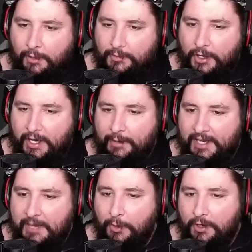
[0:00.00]
Oh, no, I
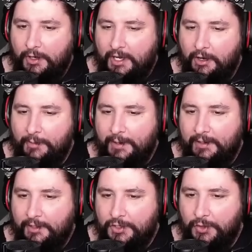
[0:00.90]
got my keyboard. Okay, or
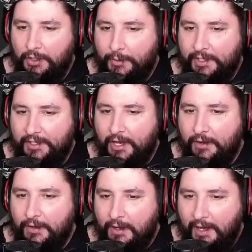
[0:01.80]
my controller. We good to
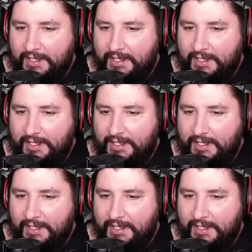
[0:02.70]
go.